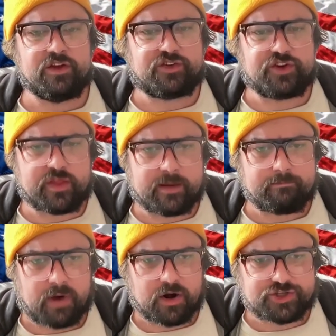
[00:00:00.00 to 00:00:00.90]
Do you know that
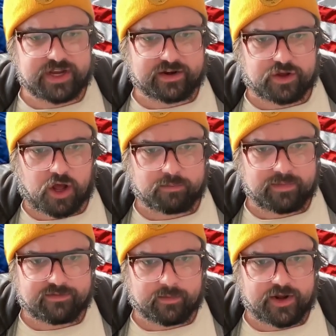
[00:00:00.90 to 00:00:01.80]
Marchant called
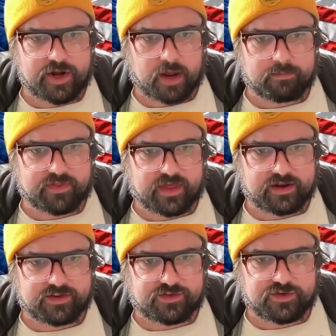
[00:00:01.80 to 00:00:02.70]
me from a number
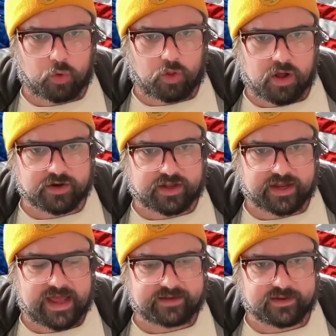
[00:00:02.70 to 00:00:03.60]
that is no longer
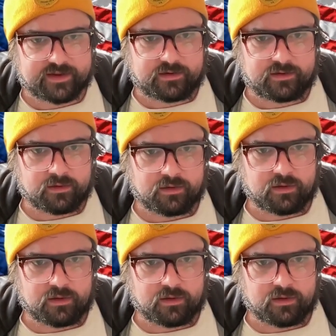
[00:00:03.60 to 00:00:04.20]
connected?